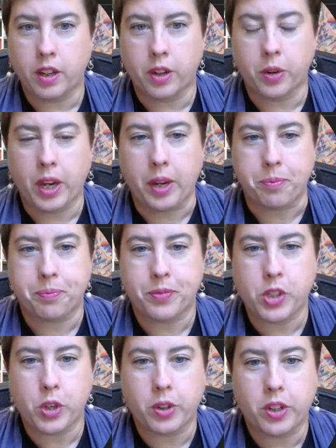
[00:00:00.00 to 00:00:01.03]
Okay,
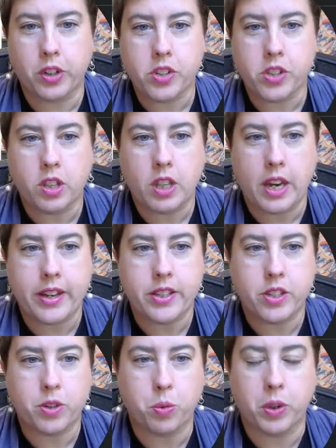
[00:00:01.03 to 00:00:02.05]
so here's the
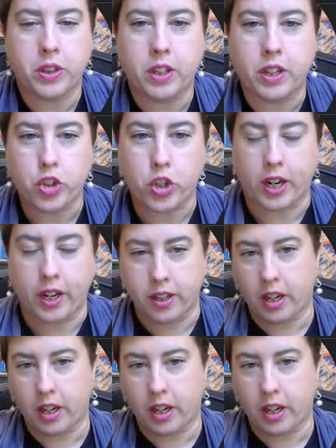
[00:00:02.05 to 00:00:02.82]
last one that I tried.